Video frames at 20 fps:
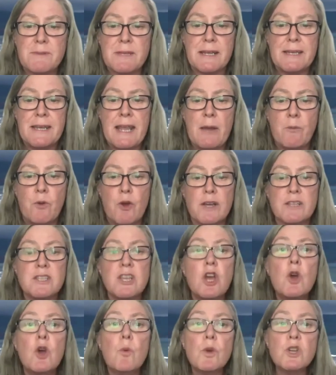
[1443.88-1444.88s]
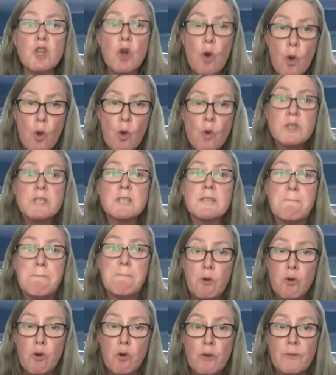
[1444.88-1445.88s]
networks, which all
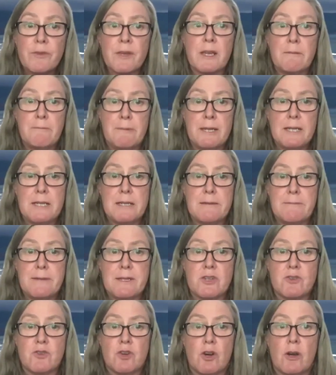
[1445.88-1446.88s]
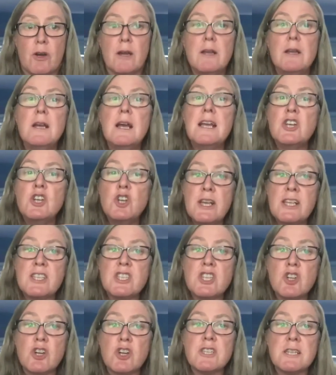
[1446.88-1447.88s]
support the community to be strong. It's
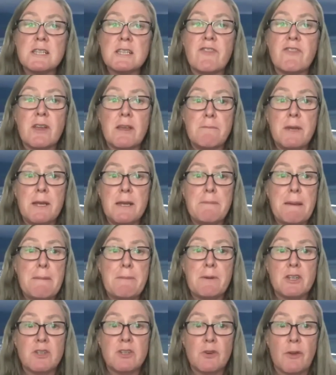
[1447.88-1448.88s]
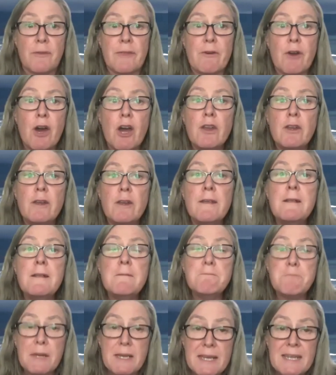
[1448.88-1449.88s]
not just for community people to do it on their own,
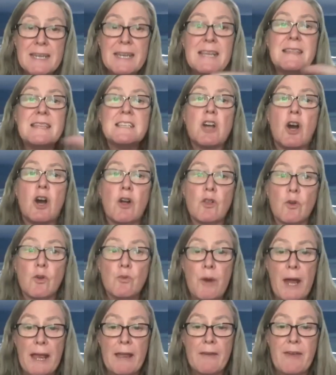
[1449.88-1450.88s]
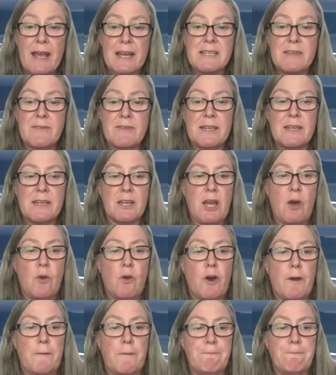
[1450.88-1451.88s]
but you need this whole array of activity to go
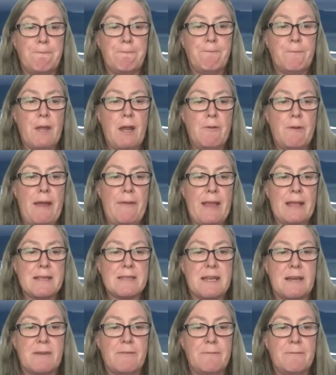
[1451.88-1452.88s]
on around that stuff.